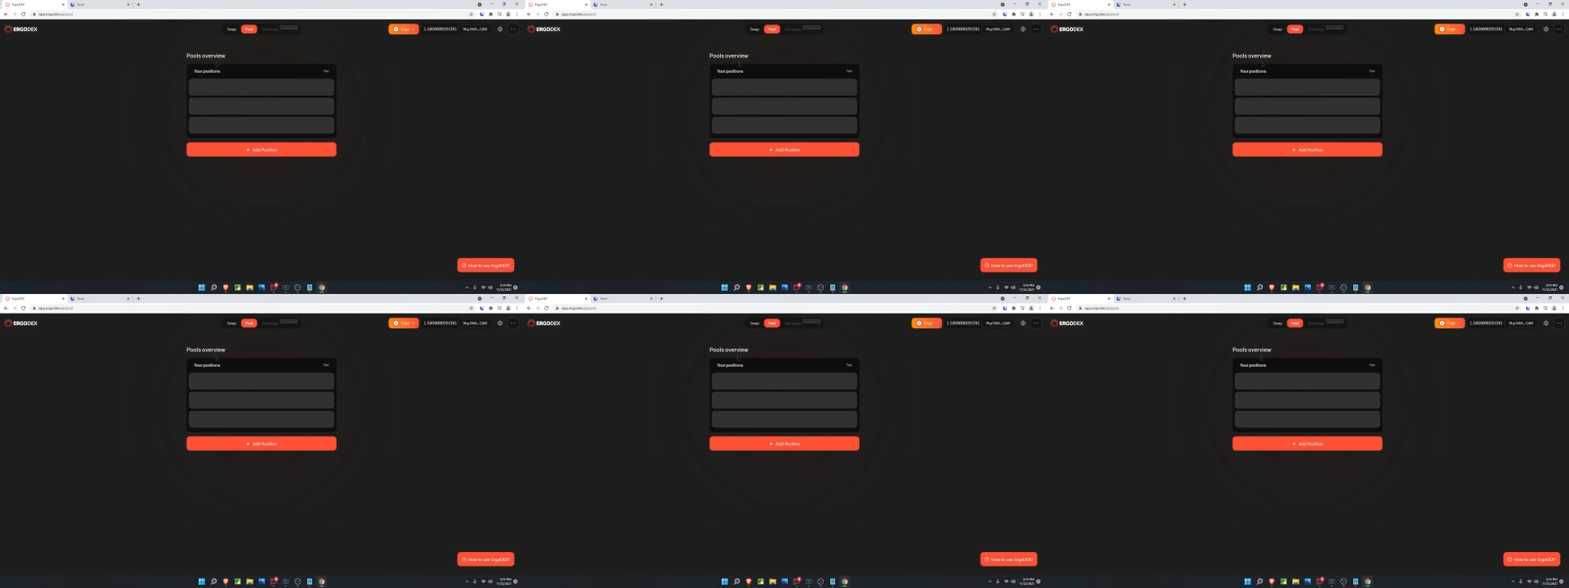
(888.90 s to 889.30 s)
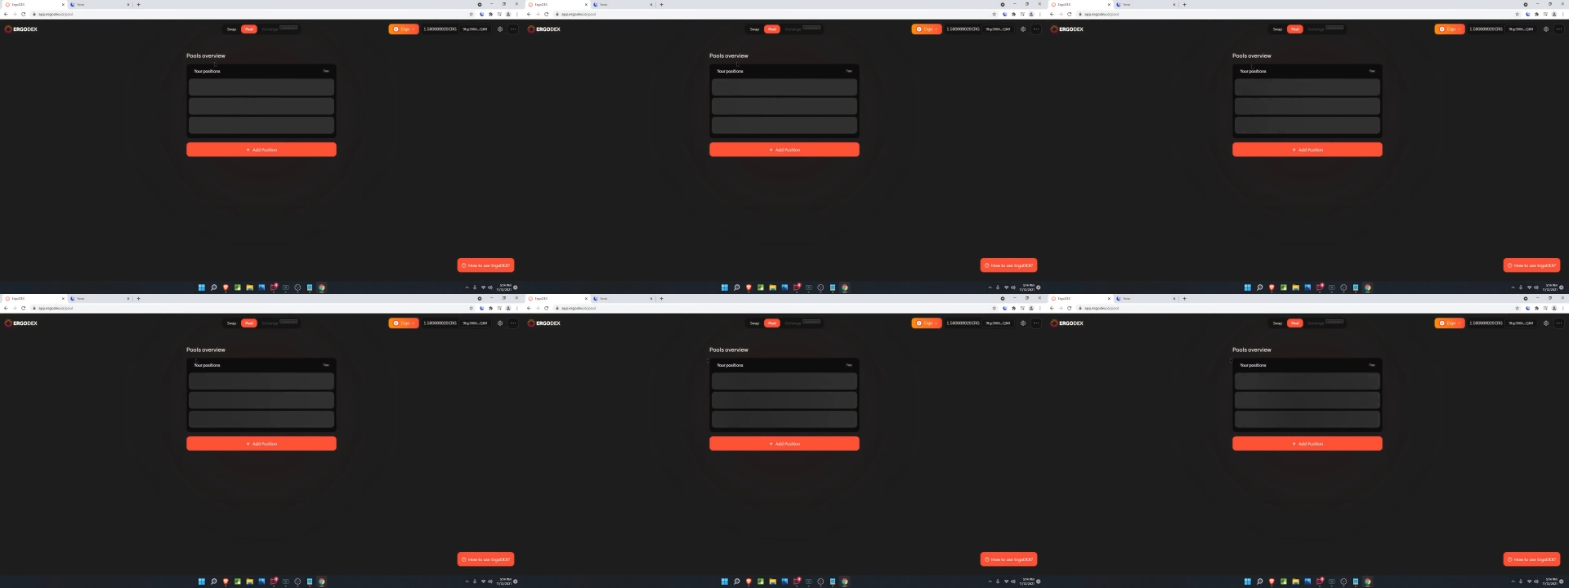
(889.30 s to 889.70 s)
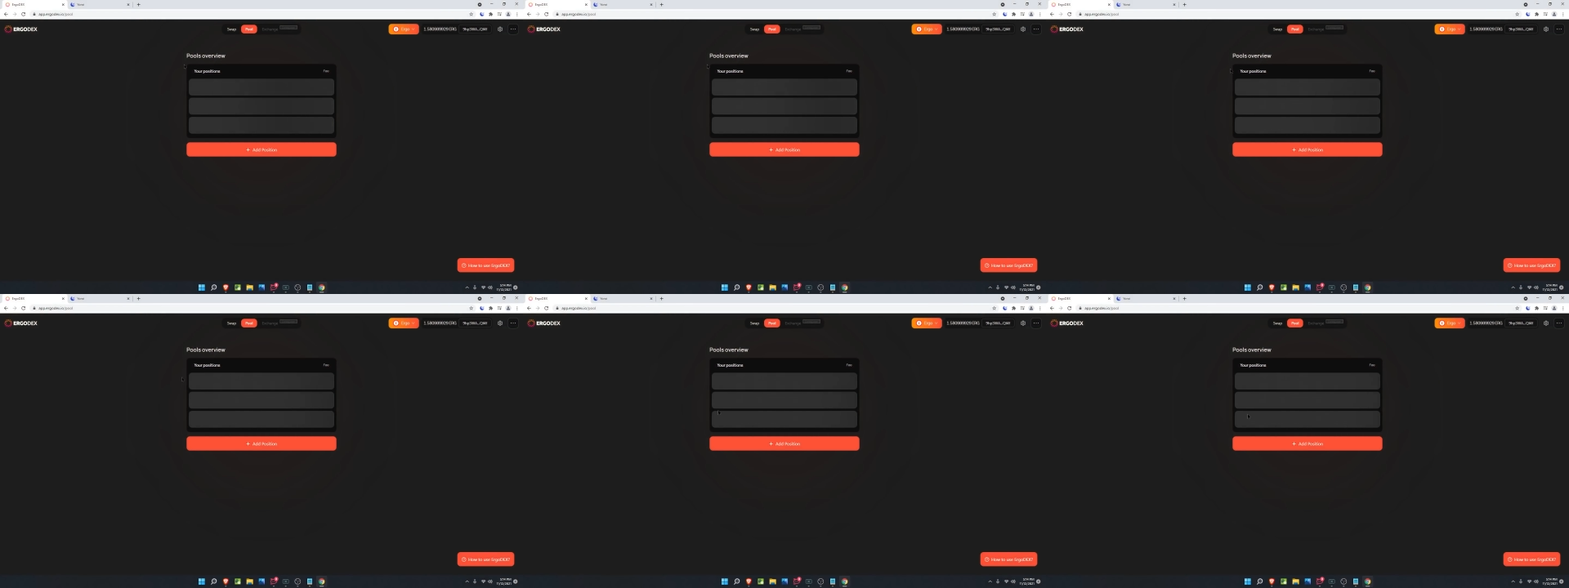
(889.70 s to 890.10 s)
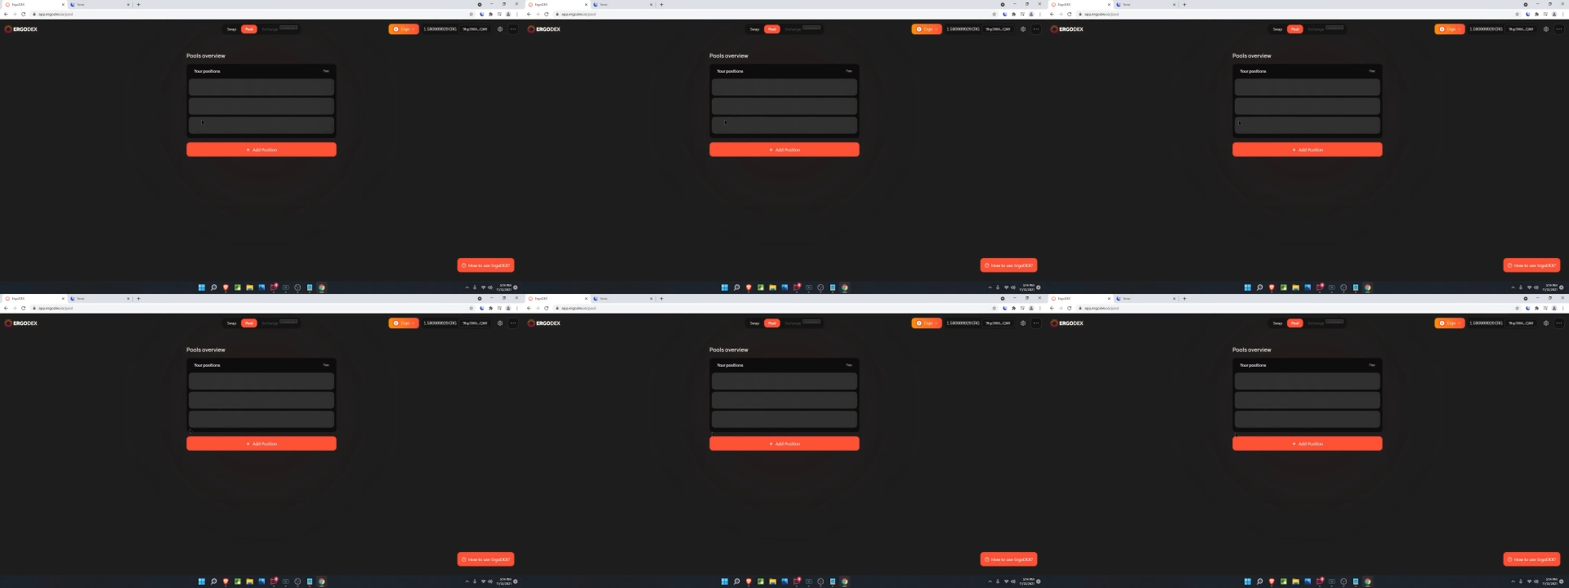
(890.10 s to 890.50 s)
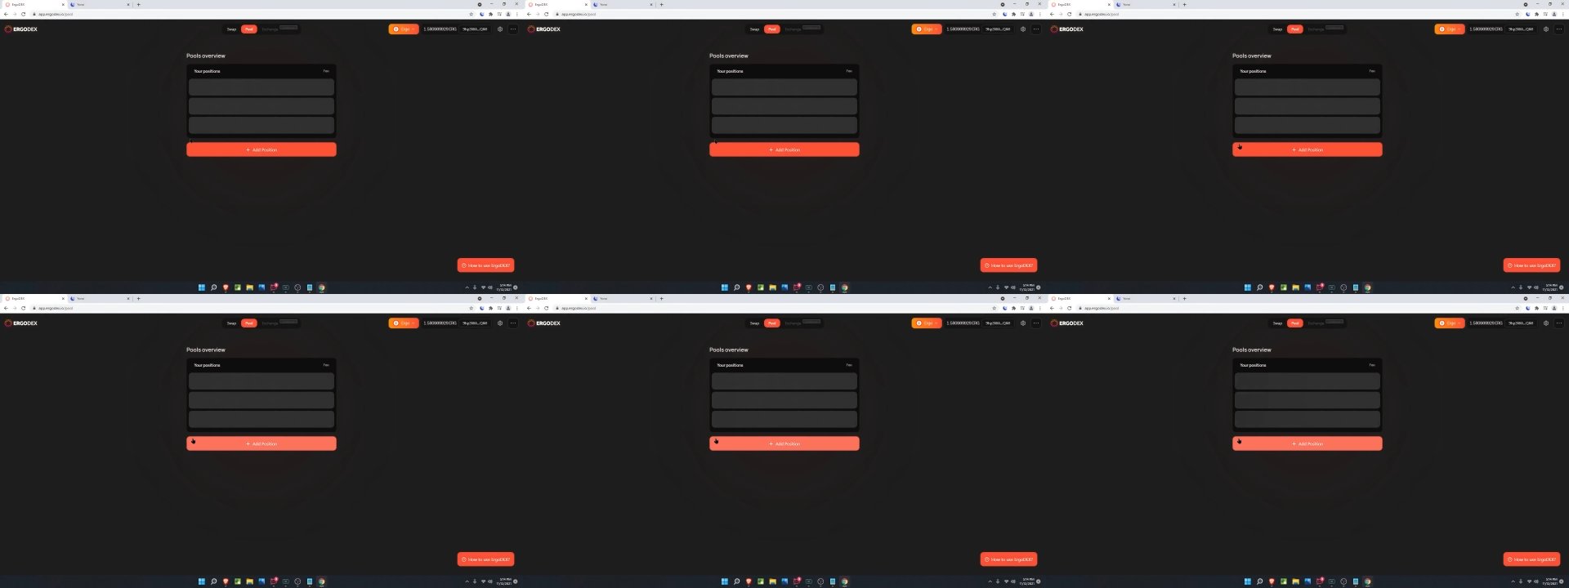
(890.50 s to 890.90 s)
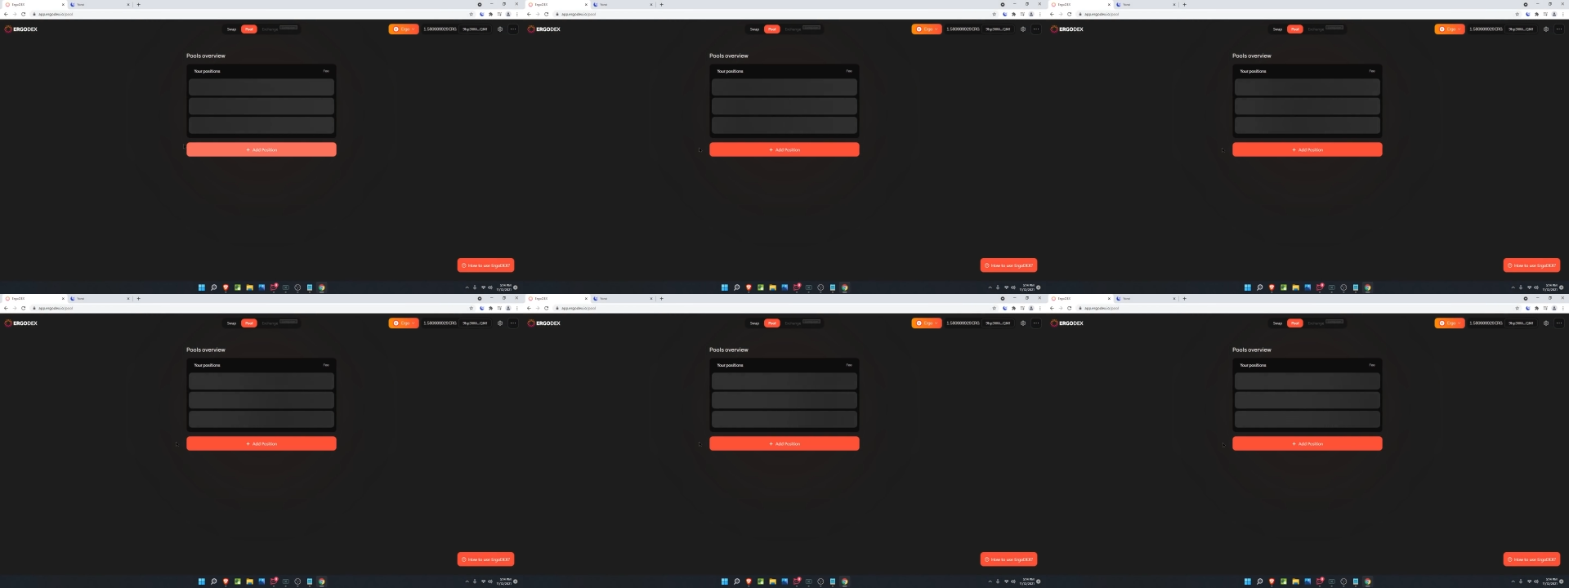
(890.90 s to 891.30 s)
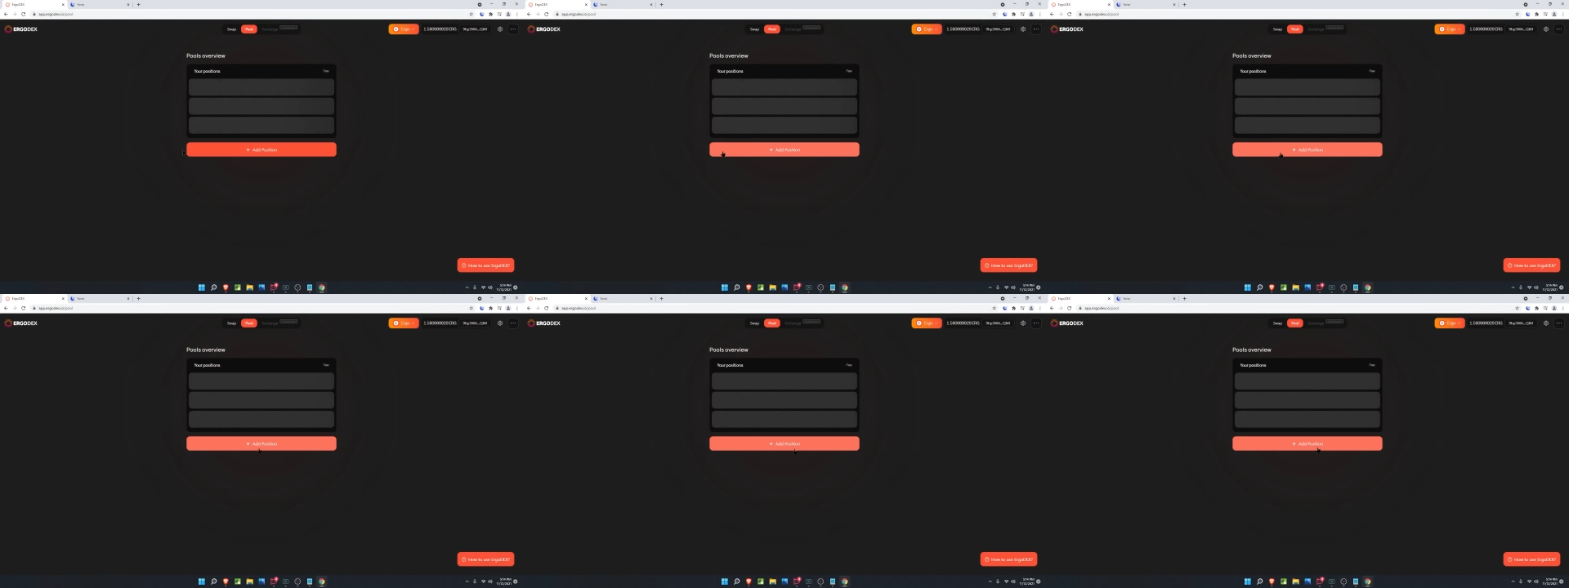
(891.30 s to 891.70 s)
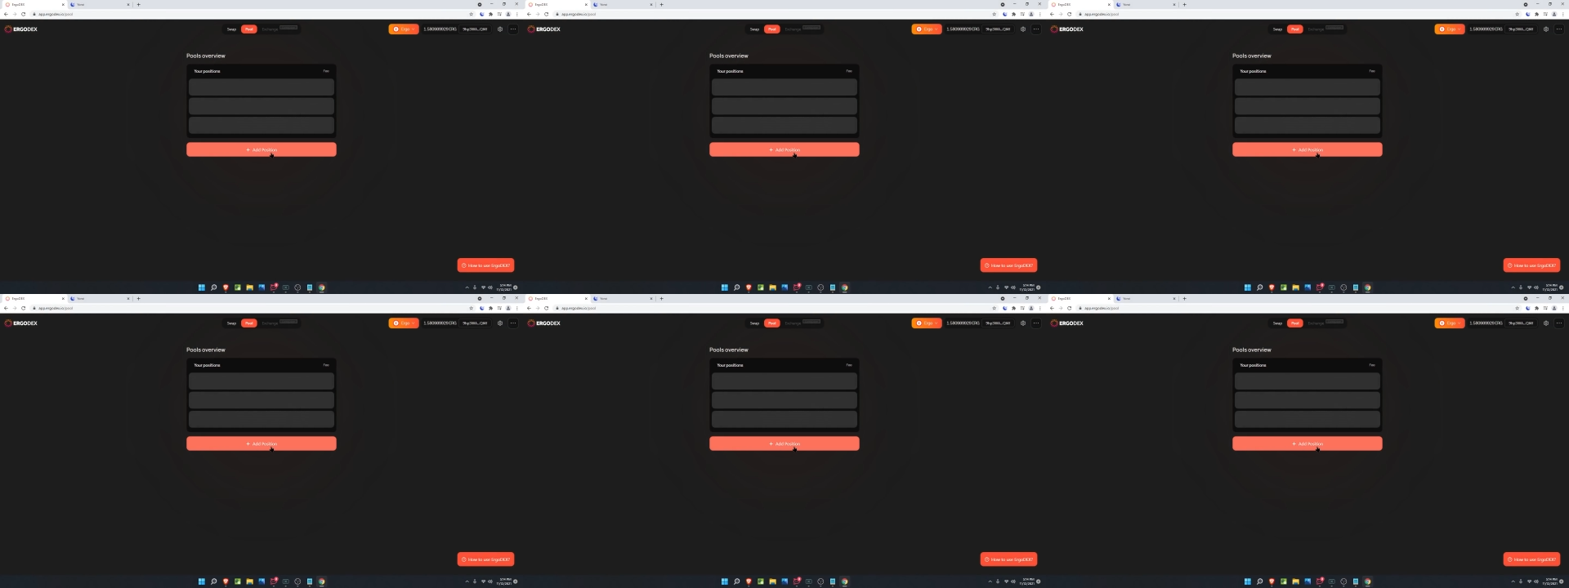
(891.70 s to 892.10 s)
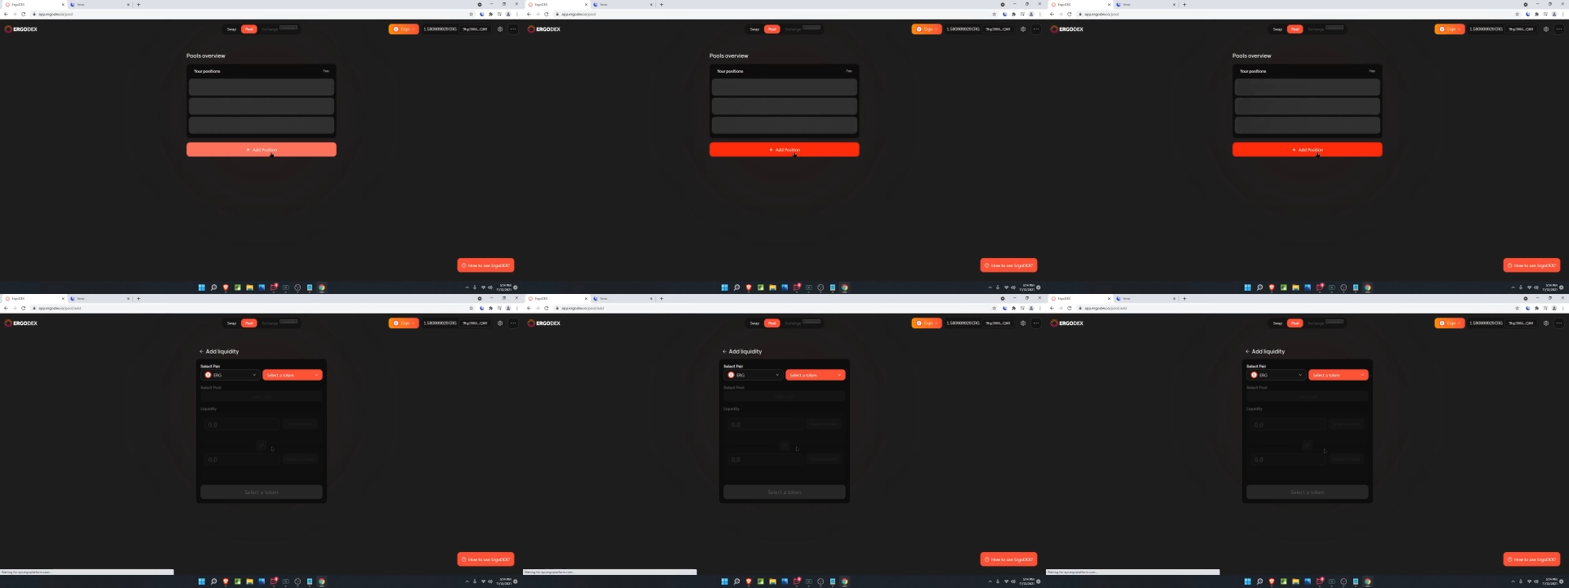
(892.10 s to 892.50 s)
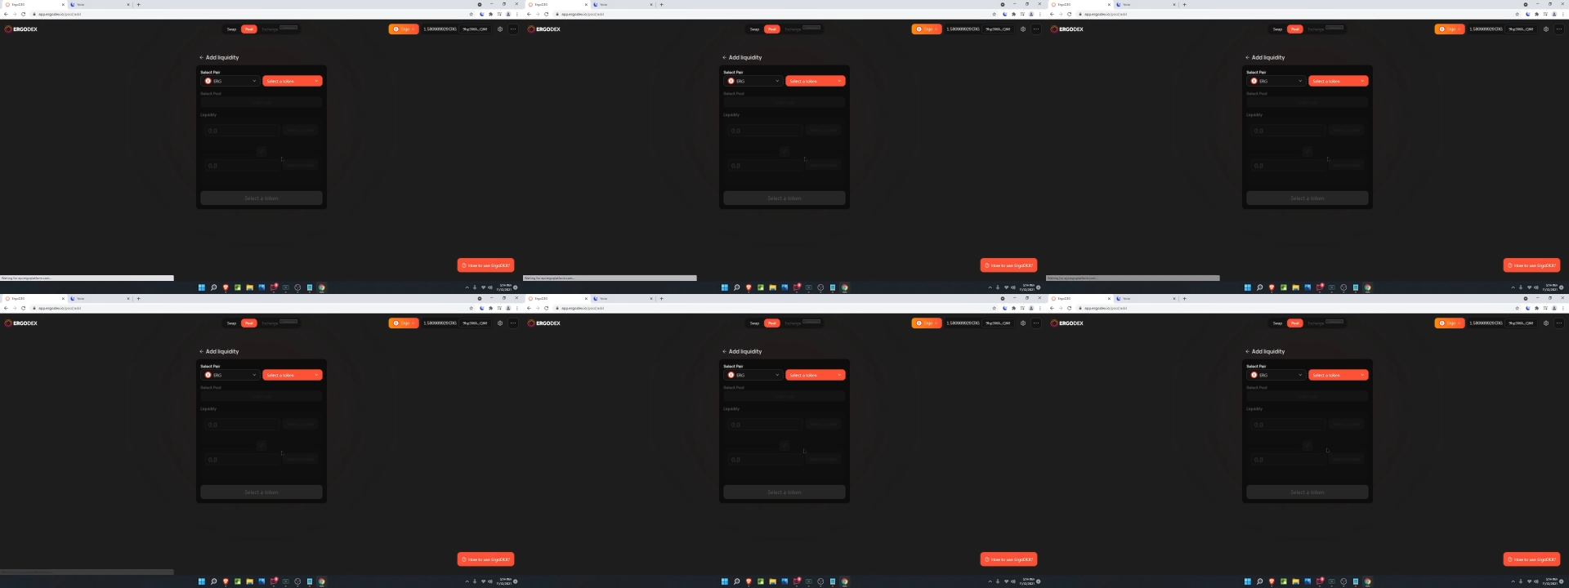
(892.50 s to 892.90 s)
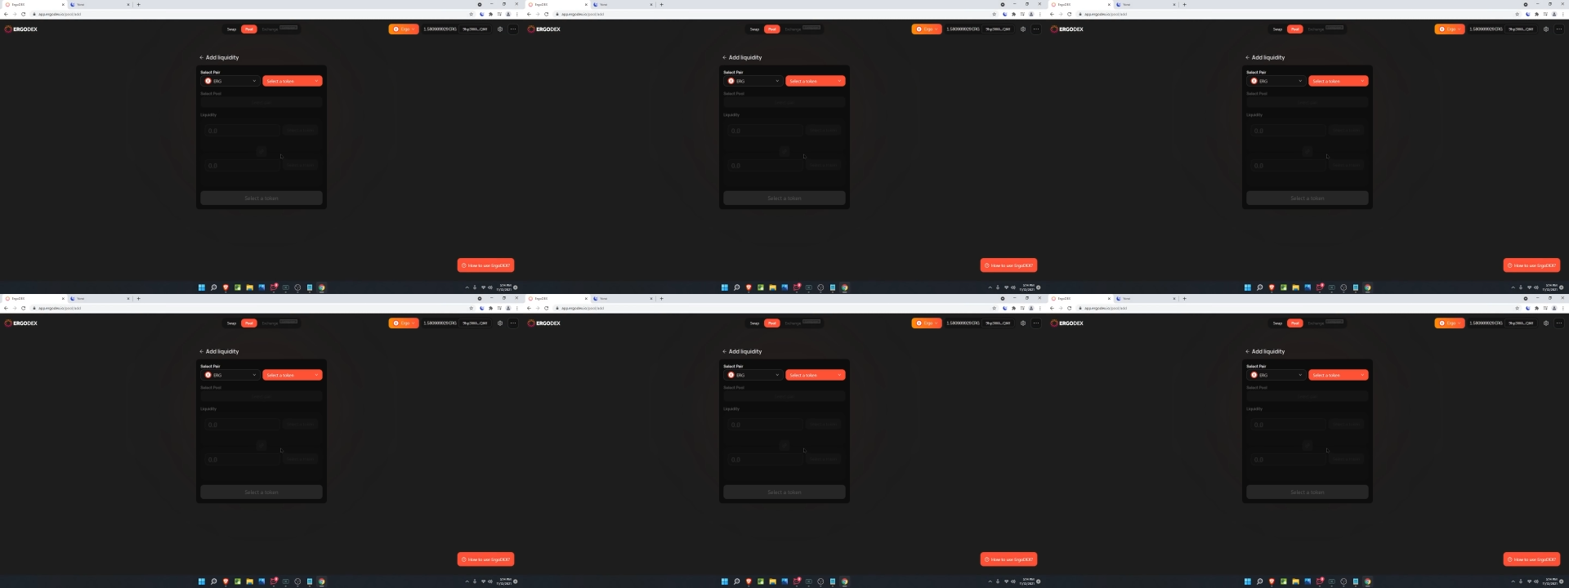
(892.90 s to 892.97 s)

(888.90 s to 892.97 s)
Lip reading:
(no speaker visible)